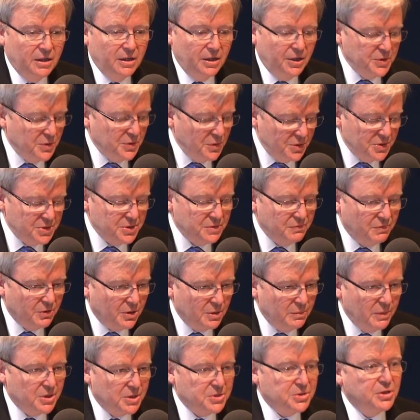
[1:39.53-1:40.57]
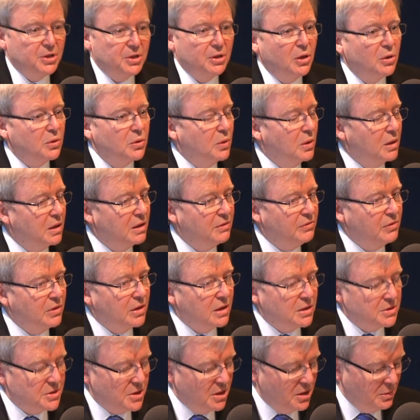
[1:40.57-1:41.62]
And I do this very much at a local
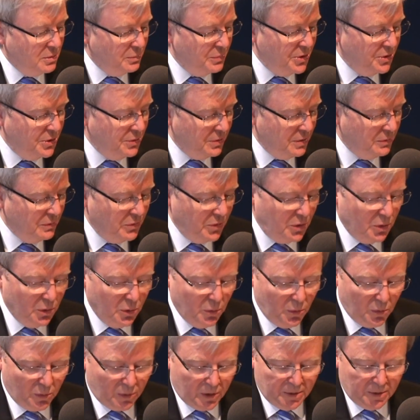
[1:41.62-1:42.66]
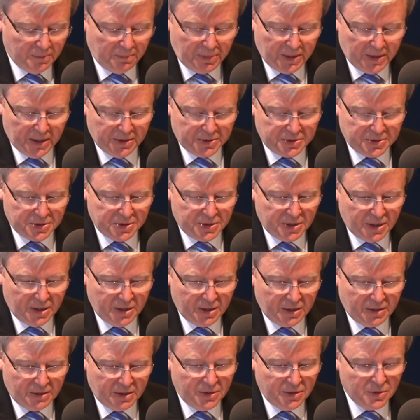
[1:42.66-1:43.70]
level, as I'll be doing it with Laura
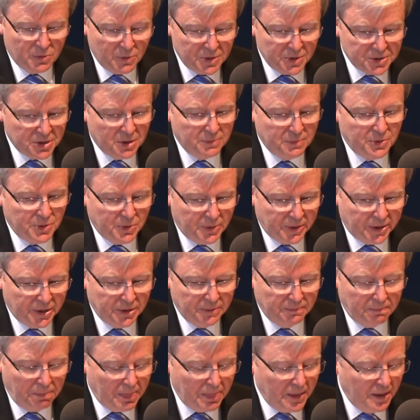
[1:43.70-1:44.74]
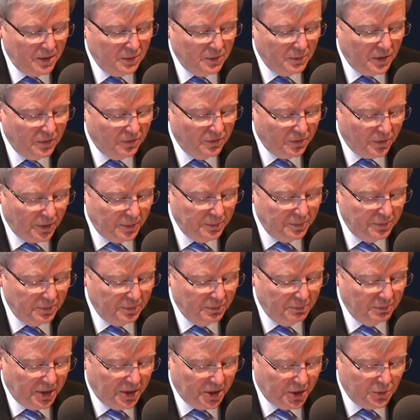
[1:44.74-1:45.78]
today. And the reason I'm doing it, we have very
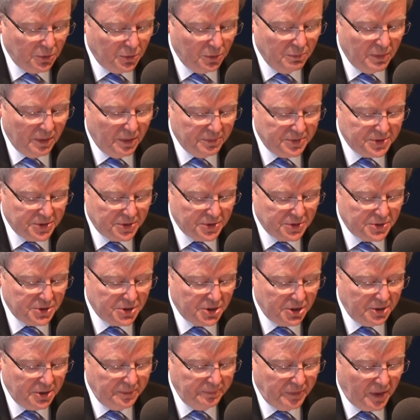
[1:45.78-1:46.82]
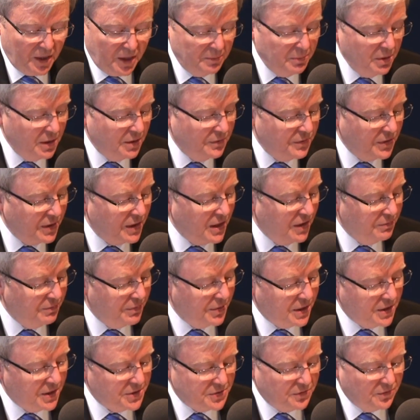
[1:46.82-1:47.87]
many good members of the team. I believe the
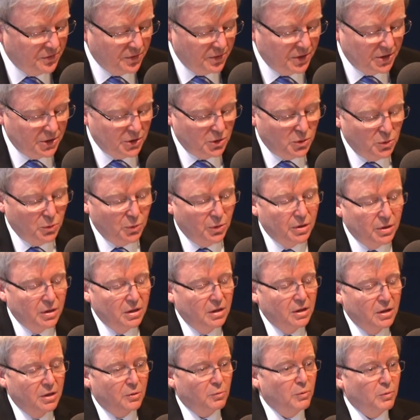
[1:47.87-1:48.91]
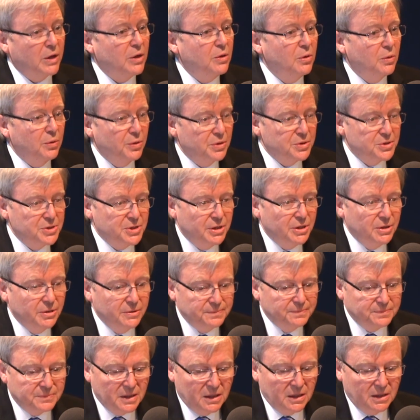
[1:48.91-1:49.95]
government has a very good record to
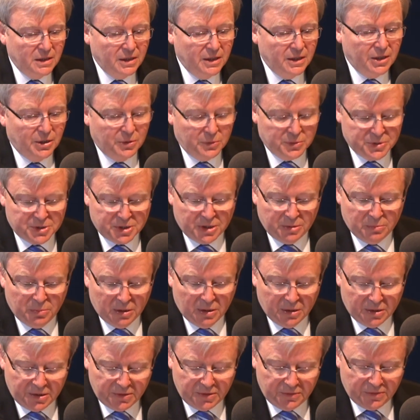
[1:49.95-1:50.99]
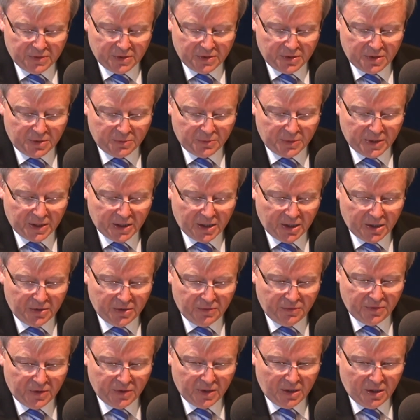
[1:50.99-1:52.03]
sell. And I also believe that we
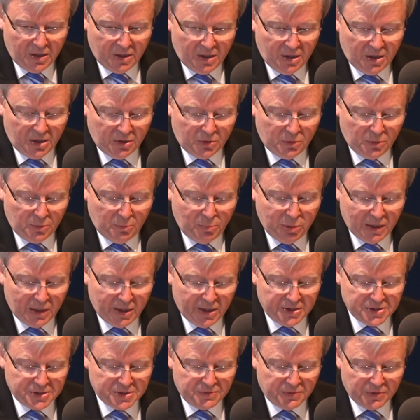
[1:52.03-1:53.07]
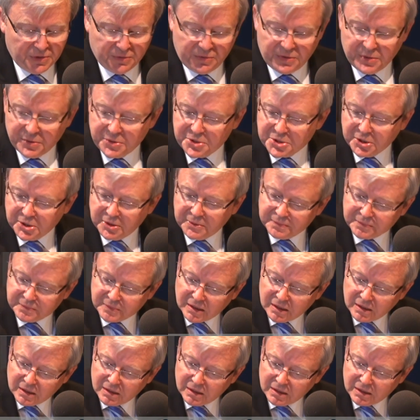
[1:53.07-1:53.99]
have good plans for the future.